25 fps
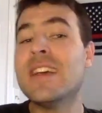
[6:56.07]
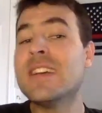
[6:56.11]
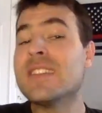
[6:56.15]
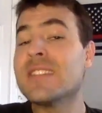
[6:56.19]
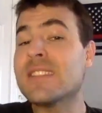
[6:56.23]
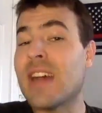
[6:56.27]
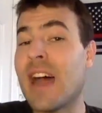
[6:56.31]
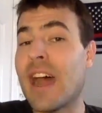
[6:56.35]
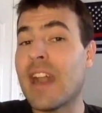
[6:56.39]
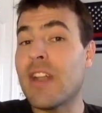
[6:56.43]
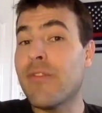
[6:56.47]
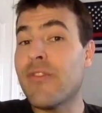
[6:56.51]

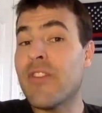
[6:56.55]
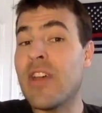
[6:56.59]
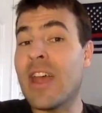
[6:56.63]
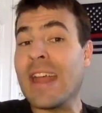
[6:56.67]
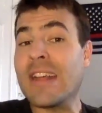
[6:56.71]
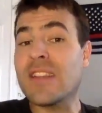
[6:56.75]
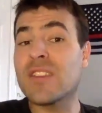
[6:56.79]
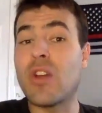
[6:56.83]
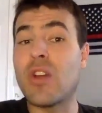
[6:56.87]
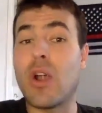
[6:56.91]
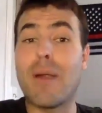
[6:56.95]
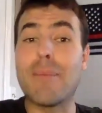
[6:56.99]
Side
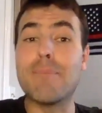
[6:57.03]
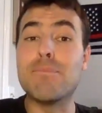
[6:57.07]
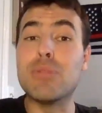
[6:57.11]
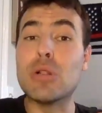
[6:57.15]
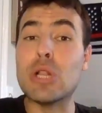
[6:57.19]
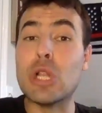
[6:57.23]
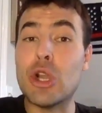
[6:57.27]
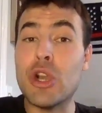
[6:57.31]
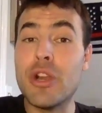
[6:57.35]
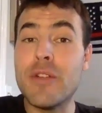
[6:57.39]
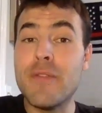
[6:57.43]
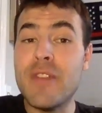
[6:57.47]
effects are
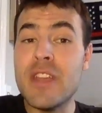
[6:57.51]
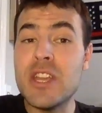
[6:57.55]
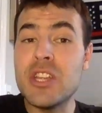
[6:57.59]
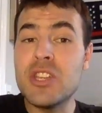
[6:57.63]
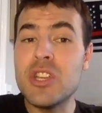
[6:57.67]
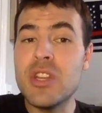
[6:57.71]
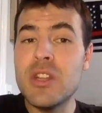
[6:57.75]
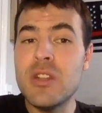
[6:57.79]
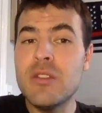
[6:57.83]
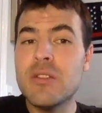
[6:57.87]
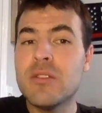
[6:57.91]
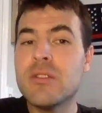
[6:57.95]
blurred
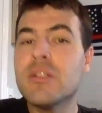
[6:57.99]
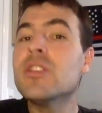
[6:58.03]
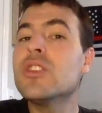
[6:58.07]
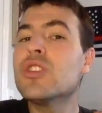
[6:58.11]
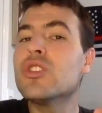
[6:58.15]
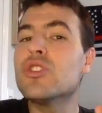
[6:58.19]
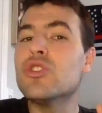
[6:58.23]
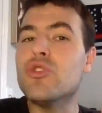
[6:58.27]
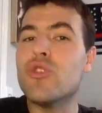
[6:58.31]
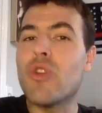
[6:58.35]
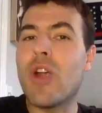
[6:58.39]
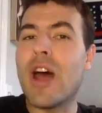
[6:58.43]
vision,
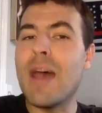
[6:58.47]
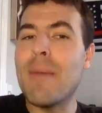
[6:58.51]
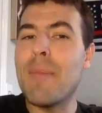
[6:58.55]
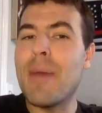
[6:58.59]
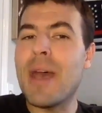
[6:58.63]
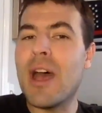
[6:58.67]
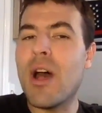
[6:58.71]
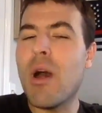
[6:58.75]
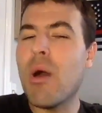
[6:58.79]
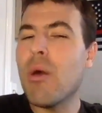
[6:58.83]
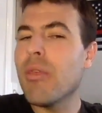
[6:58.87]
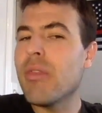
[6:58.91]
dry
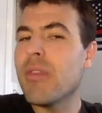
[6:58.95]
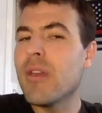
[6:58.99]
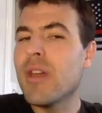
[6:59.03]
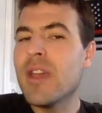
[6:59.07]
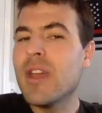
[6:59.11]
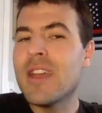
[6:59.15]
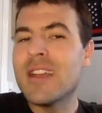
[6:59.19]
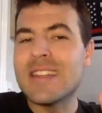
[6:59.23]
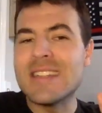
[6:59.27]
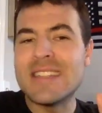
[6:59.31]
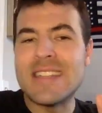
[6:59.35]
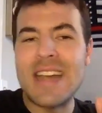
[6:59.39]
mouth,
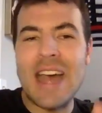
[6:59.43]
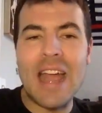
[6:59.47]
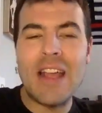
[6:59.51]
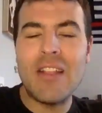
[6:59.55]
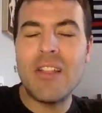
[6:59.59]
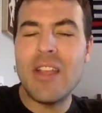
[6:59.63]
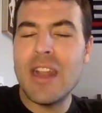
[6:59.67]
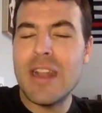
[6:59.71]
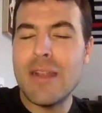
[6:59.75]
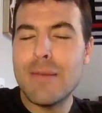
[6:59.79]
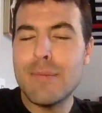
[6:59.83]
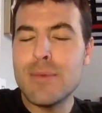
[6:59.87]

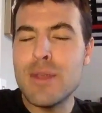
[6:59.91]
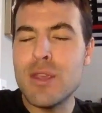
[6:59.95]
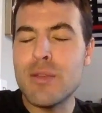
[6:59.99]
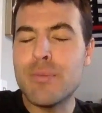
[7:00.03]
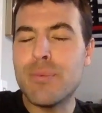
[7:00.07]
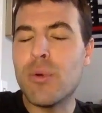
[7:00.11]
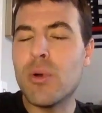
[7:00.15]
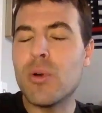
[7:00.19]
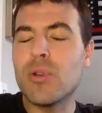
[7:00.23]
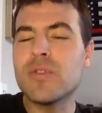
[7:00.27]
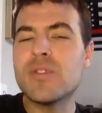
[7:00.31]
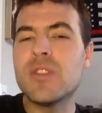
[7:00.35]
dilated
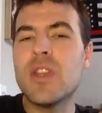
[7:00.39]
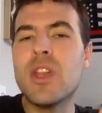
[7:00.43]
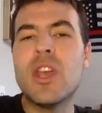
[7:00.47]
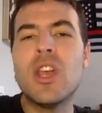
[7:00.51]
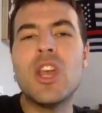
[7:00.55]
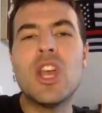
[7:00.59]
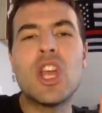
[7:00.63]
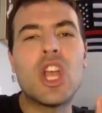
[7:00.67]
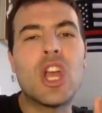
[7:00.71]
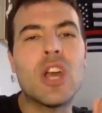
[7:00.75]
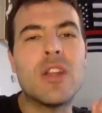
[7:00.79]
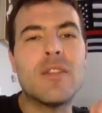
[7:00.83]
pupils,
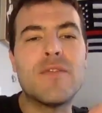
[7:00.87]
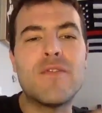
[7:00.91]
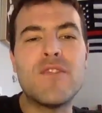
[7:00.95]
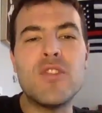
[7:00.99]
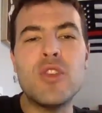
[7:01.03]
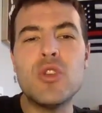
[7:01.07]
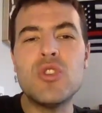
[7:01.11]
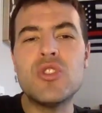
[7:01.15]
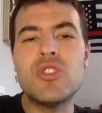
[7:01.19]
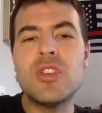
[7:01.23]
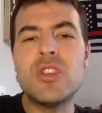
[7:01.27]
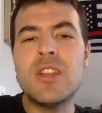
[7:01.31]

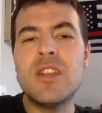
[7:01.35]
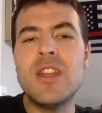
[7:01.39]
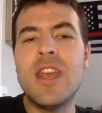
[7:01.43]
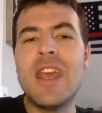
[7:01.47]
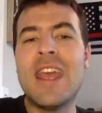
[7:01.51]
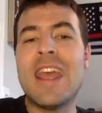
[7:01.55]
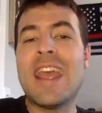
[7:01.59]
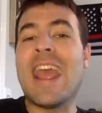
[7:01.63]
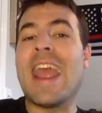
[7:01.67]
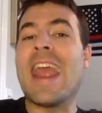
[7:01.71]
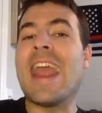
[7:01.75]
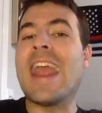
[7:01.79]
confusion,
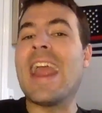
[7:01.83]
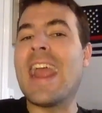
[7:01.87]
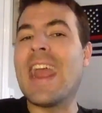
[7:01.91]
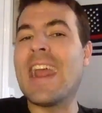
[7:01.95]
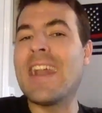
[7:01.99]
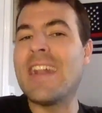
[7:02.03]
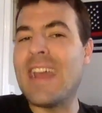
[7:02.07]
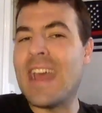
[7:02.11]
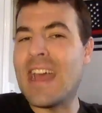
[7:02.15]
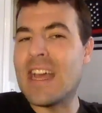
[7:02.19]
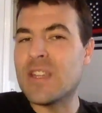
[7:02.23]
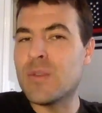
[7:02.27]

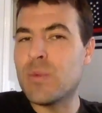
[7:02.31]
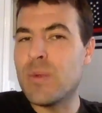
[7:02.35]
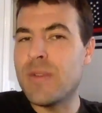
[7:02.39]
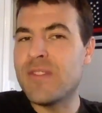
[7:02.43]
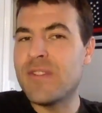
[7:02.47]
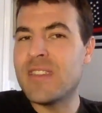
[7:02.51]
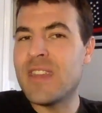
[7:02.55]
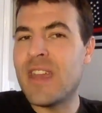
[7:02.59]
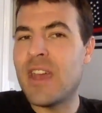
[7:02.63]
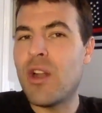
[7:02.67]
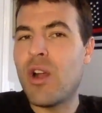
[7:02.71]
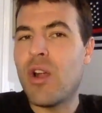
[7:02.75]
and as we've
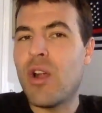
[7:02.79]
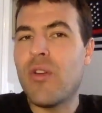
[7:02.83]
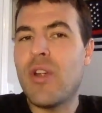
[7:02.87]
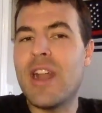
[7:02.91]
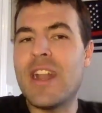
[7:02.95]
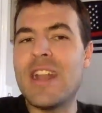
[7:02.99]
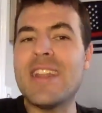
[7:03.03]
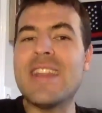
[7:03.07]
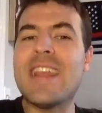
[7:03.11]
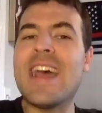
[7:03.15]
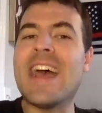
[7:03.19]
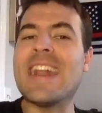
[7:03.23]
said
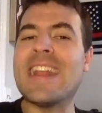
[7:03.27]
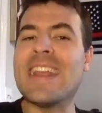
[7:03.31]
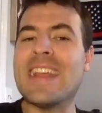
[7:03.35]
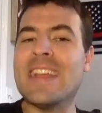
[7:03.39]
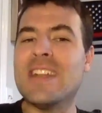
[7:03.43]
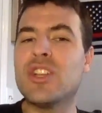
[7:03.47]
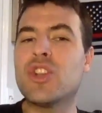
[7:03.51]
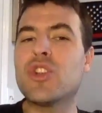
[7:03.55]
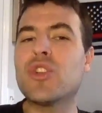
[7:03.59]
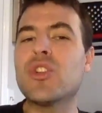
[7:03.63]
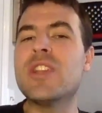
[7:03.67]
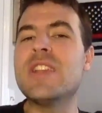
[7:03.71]
already, that
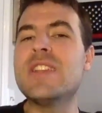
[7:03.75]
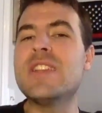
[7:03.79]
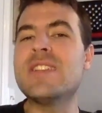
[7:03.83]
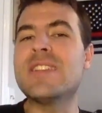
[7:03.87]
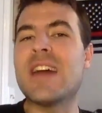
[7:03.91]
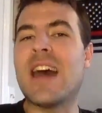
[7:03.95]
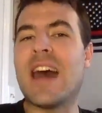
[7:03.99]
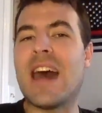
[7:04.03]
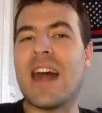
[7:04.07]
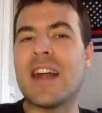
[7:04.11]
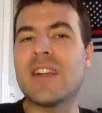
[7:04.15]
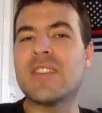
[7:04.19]

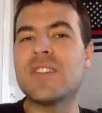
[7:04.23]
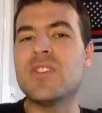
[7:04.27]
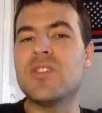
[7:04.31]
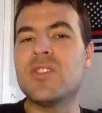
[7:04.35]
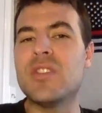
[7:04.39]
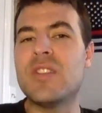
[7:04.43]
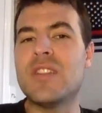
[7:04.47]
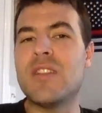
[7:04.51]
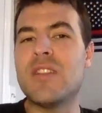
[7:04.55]
increased oxygen